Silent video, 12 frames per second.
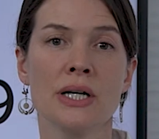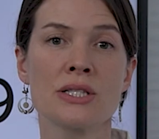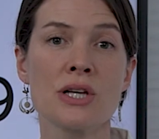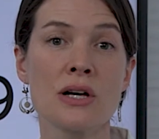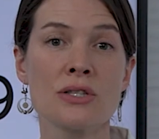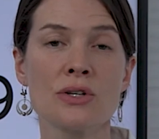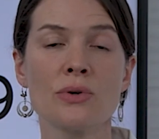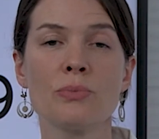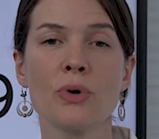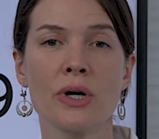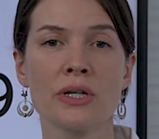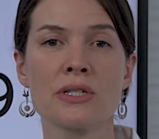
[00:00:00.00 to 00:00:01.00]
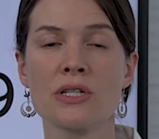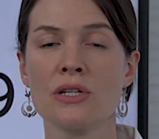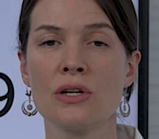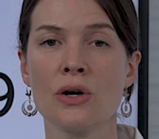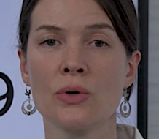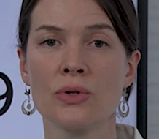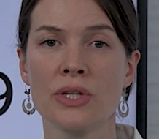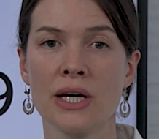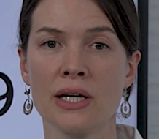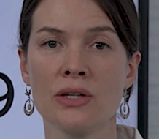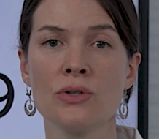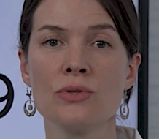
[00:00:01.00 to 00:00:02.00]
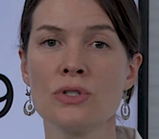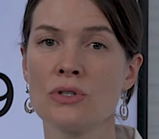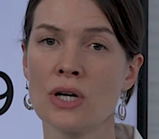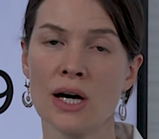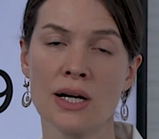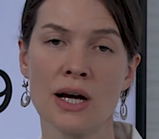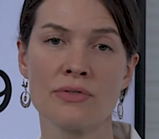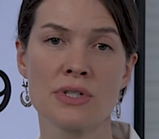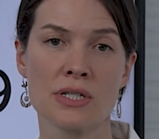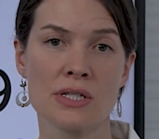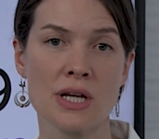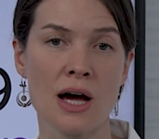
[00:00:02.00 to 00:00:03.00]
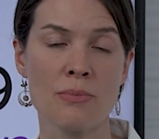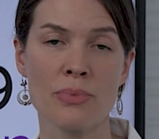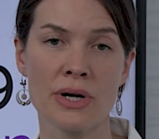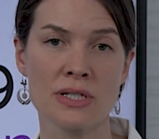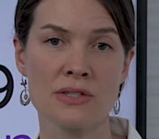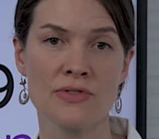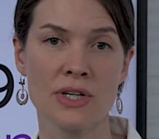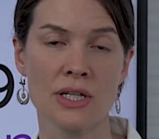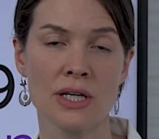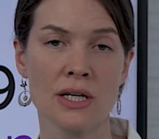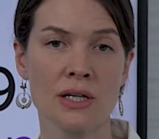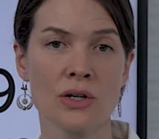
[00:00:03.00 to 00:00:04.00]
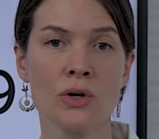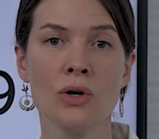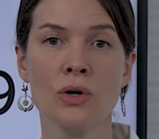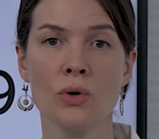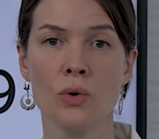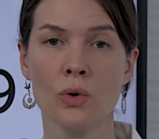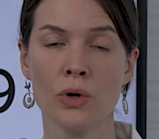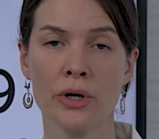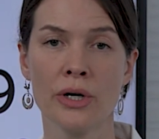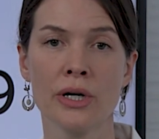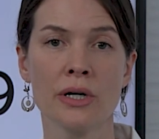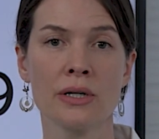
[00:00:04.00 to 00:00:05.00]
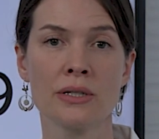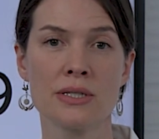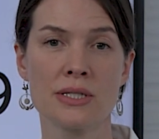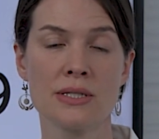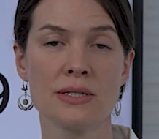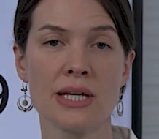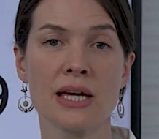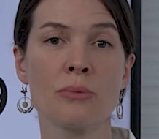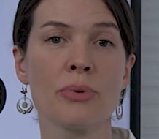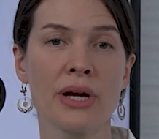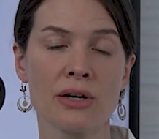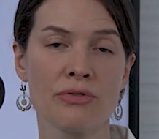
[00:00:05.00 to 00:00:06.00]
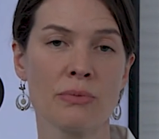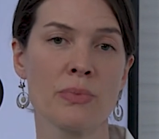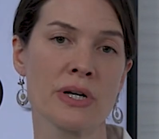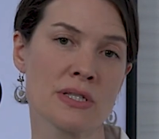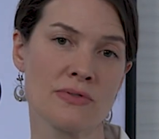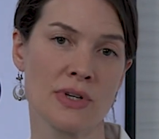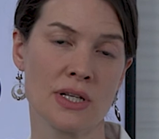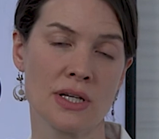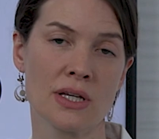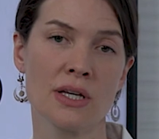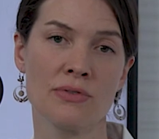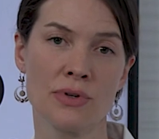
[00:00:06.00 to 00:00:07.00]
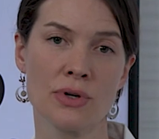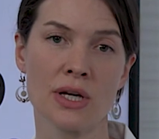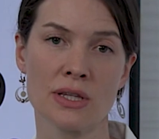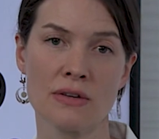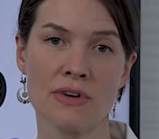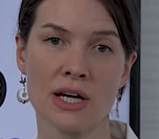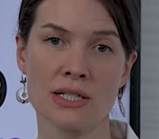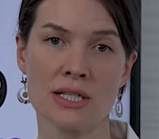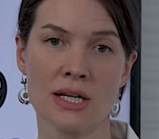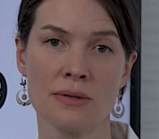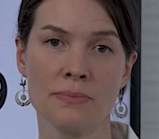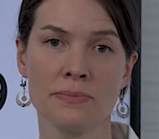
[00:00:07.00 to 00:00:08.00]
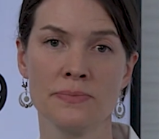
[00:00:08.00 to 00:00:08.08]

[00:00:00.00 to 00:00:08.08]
It's also important to note that you do not have to stop breastfeeding or take a break from breastfeeding if you get the vaccine.